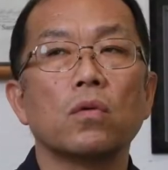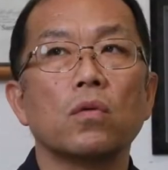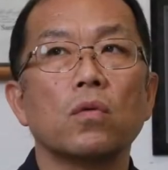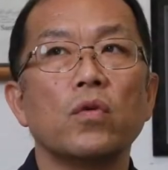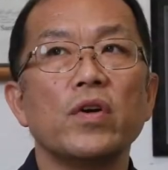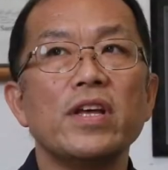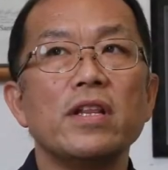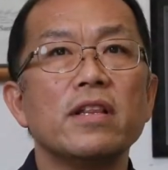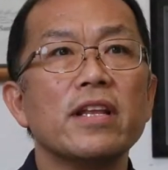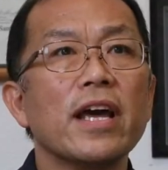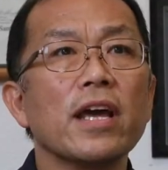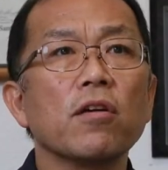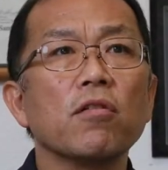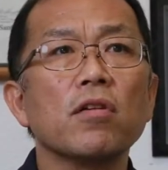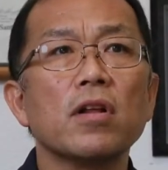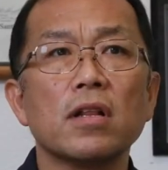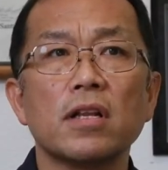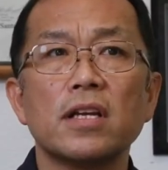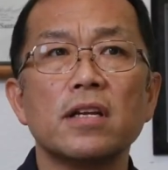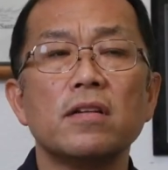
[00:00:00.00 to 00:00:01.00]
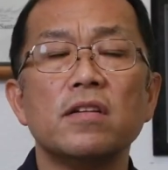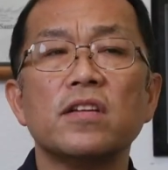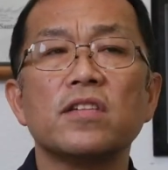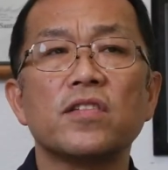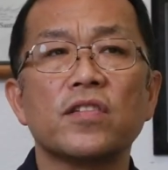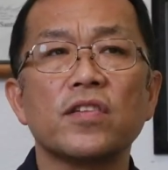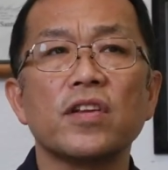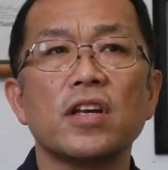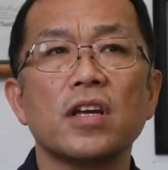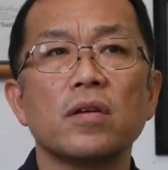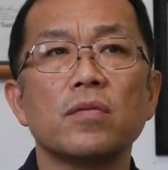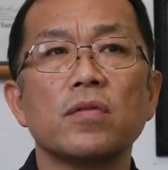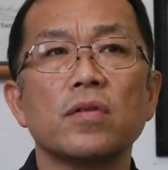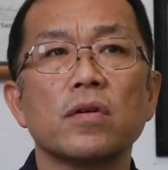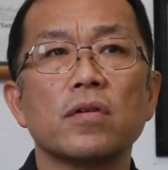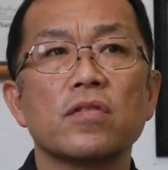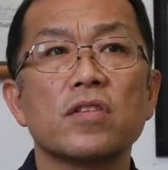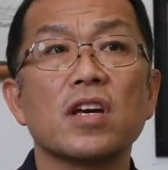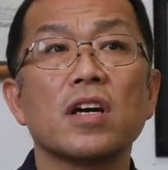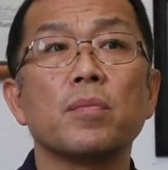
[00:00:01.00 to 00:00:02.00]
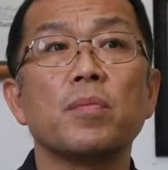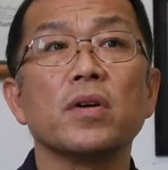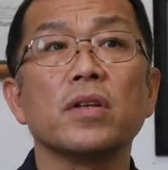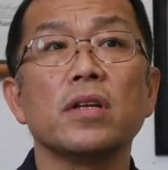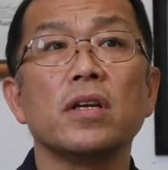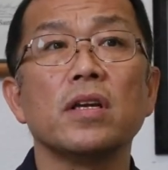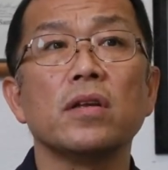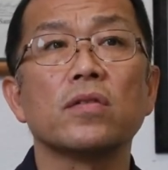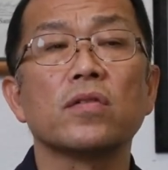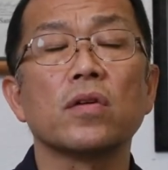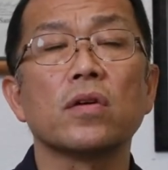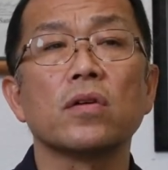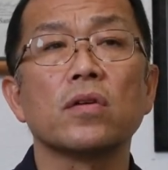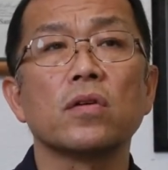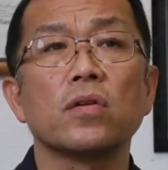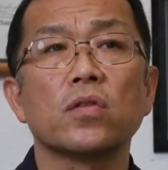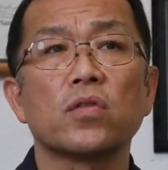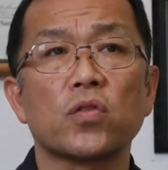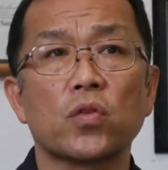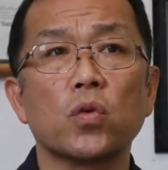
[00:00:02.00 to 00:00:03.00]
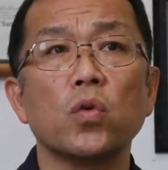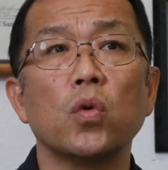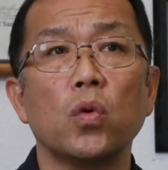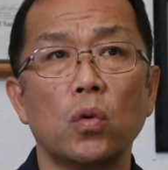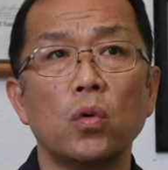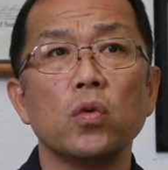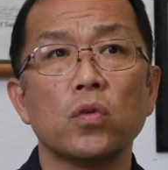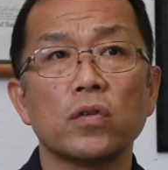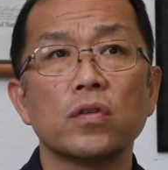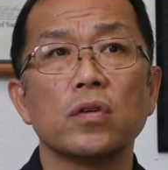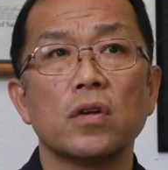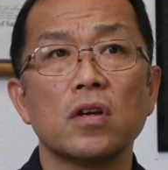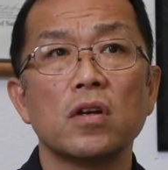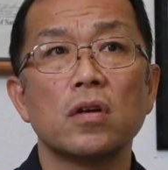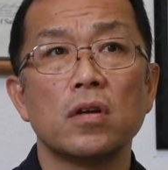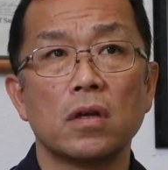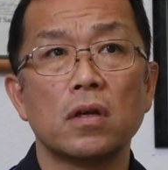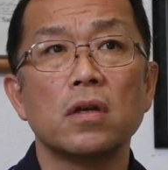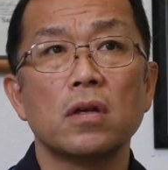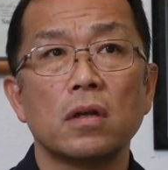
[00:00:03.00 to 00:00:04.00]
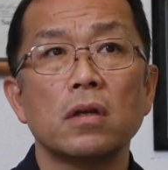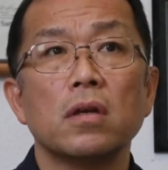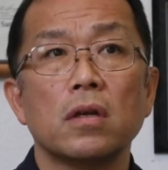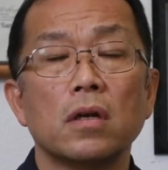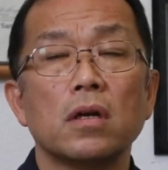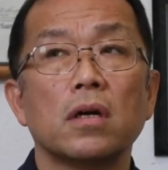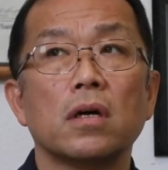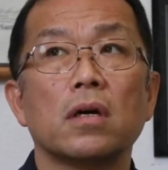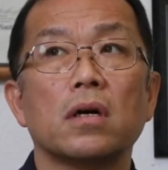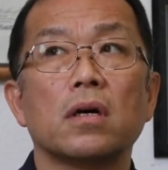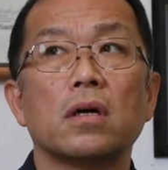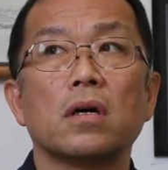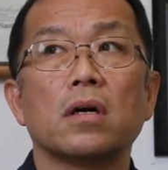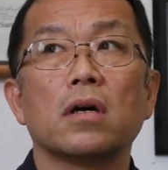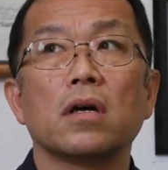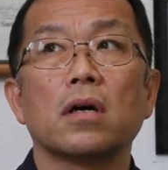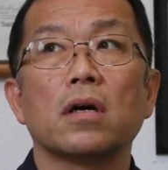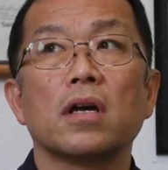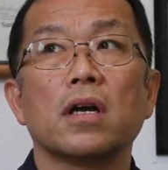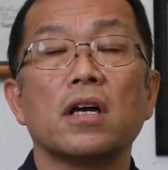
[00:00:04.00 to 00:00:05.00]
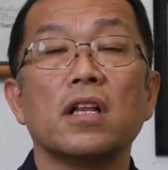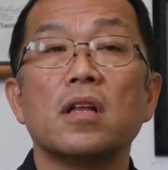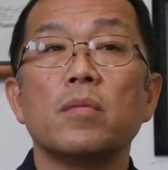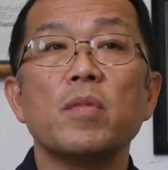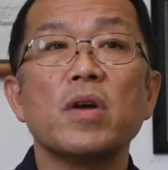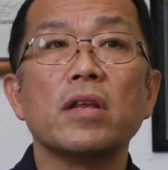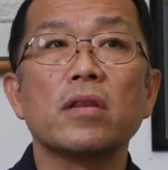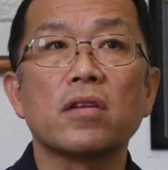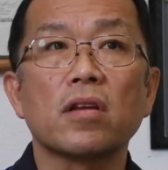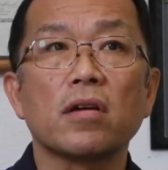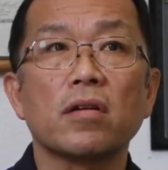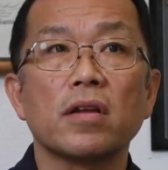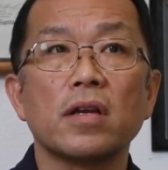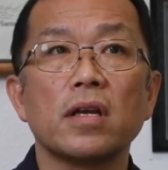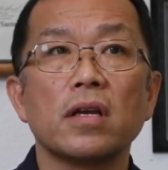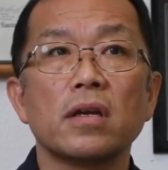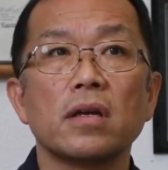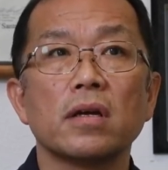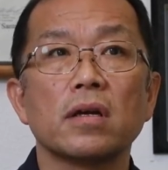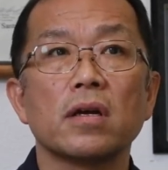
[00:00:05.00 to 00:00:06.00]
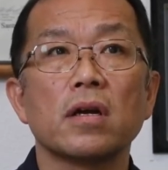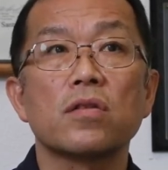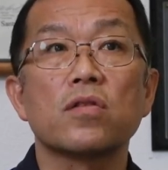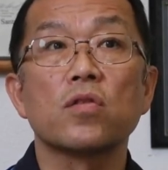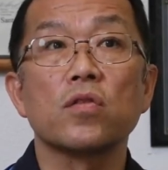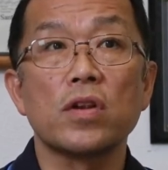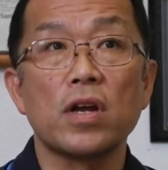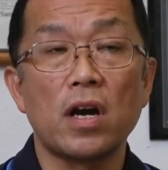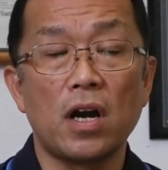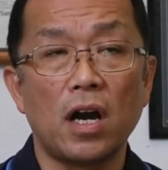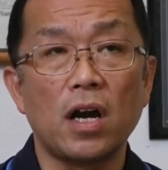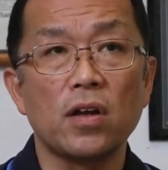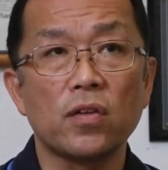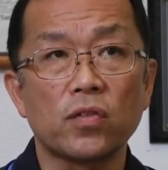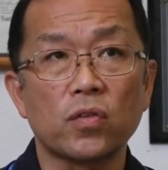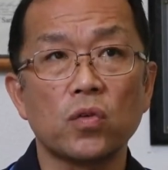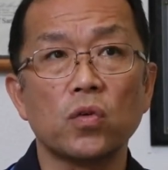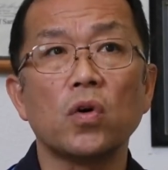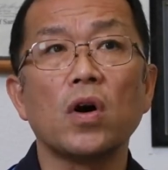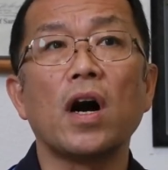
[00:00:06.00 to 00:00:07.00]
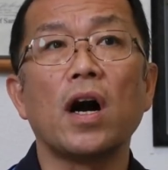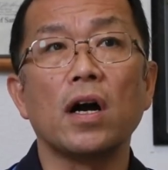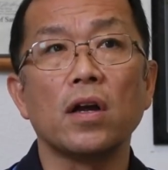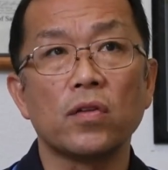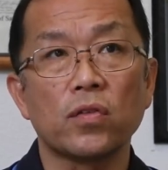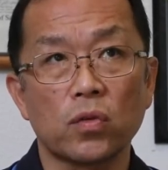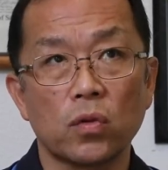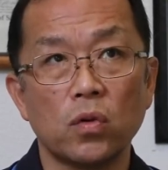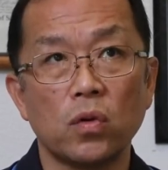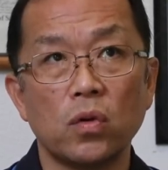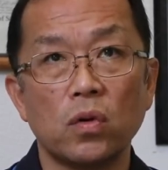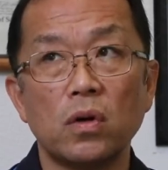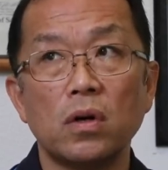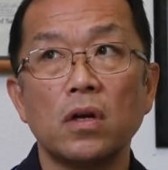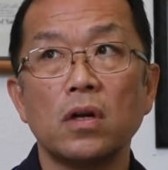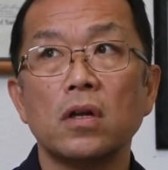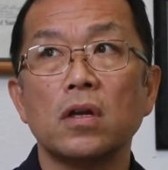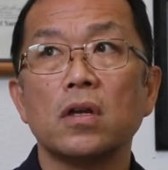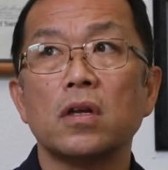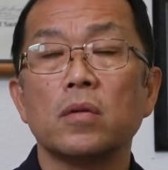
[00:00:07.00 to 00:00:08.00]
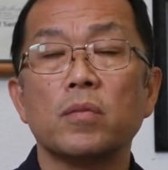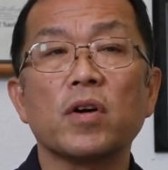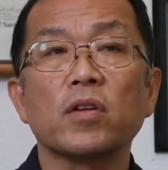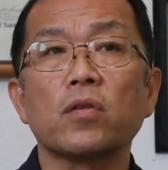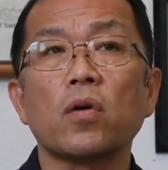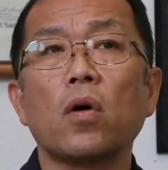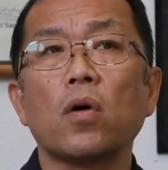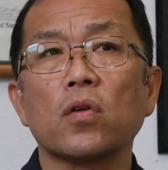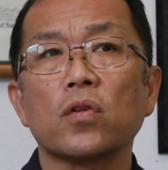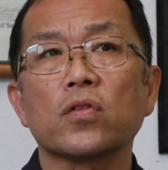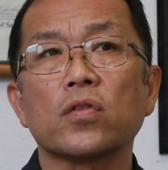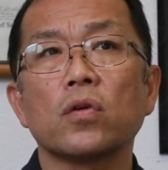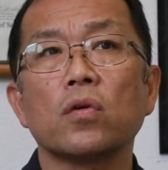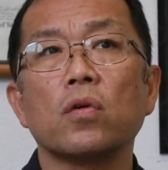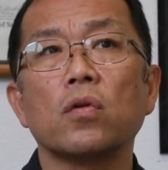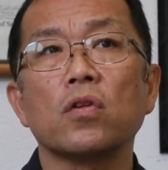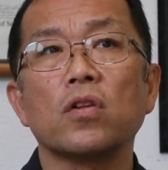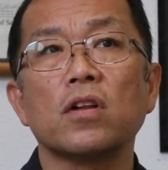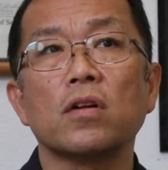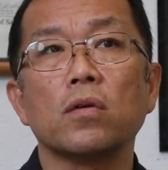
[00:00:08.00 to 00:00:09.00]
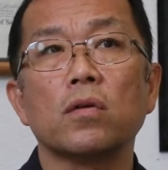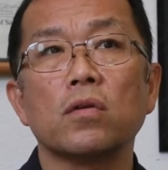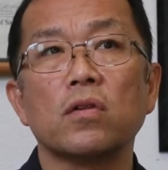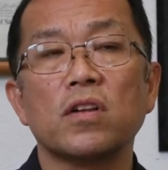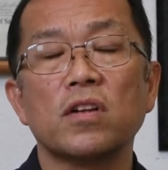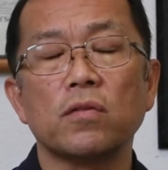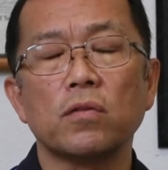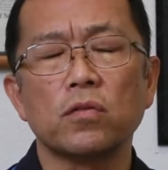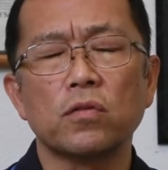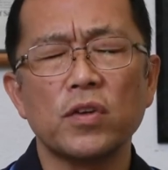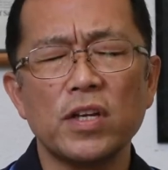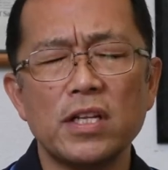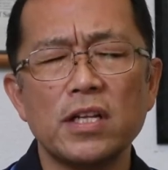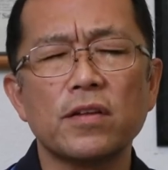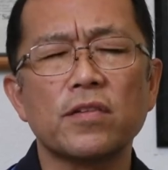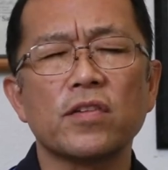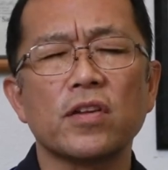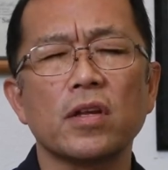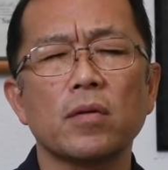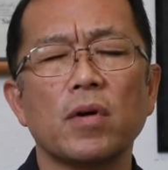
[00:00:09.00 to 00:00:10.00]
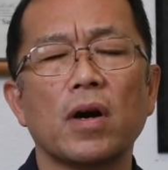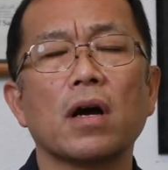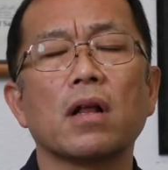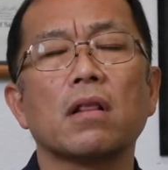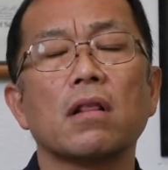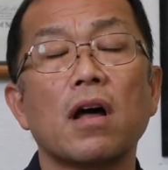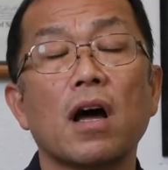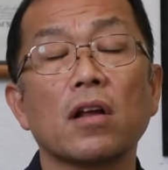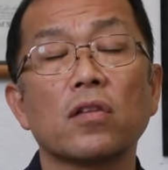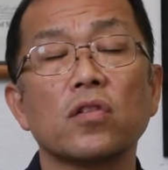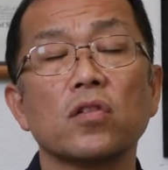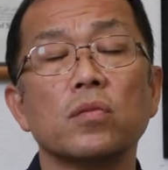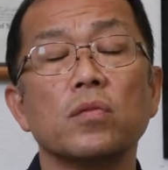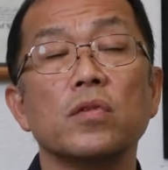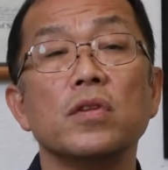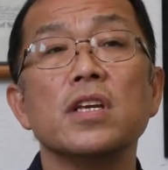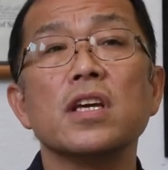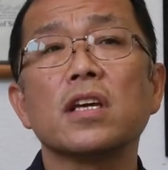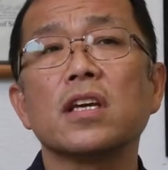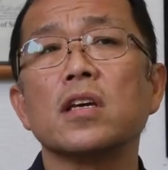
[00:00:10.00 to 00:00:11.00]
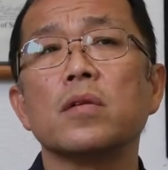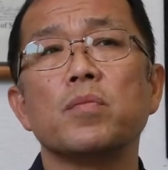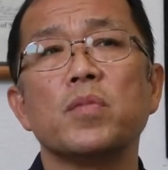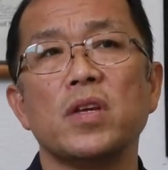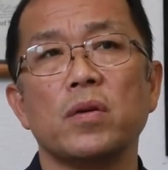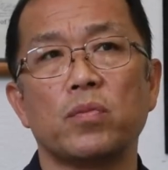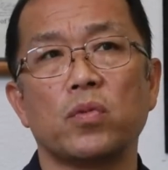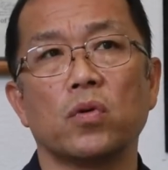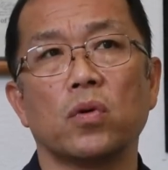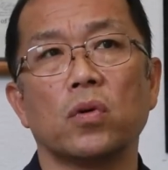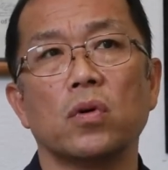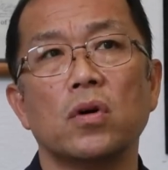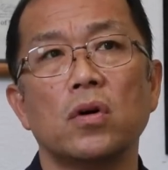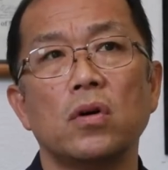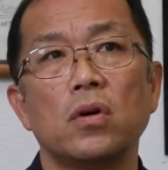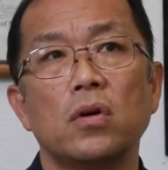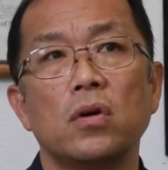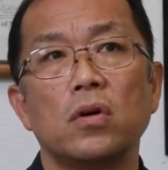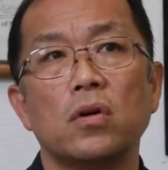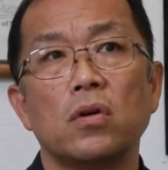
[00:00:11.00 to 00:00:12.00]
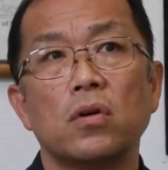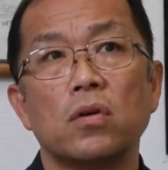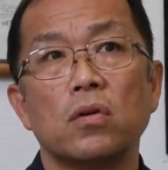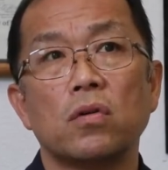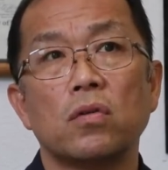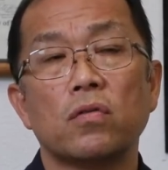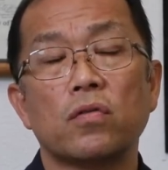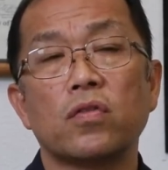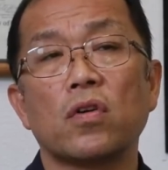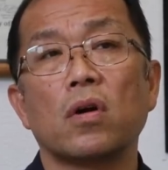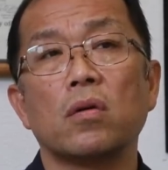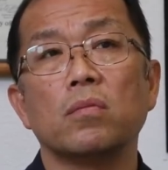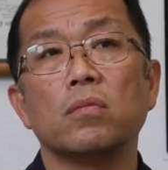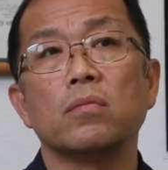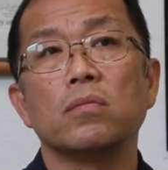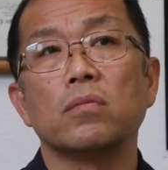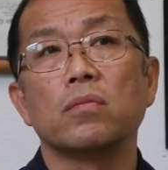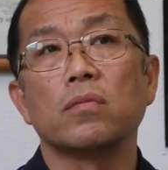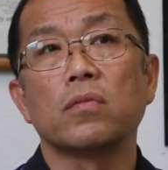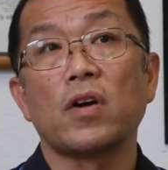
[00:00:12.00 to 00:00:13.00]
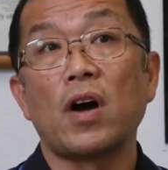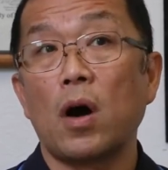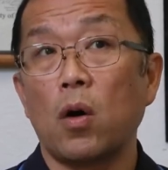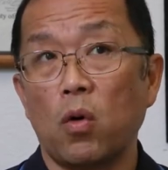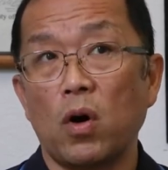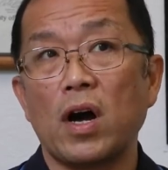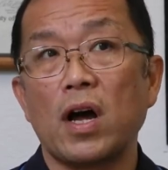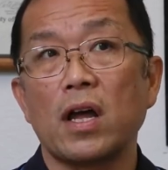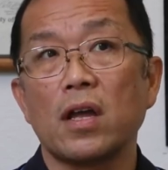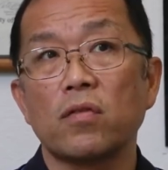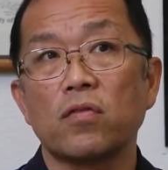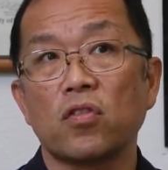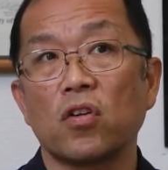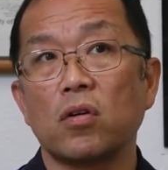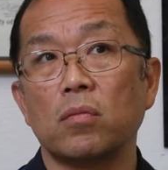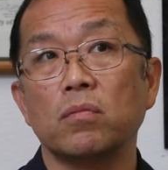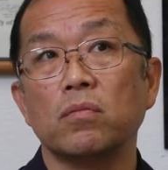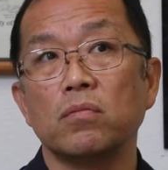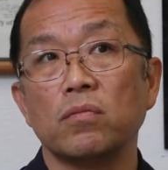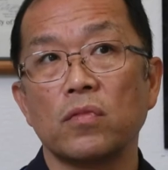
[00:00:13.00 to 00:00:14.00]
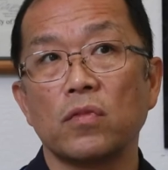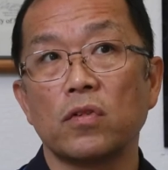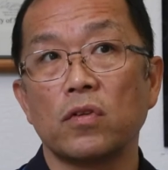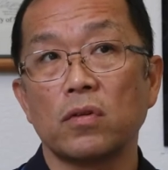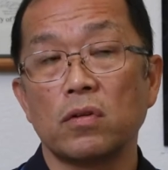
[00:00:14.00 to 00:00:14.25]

we regularly receive Japanese schools, uh, elementary, uh, junior high school, high school, but also all, all the, we receive a lot of Nikkei people from Hawaii, from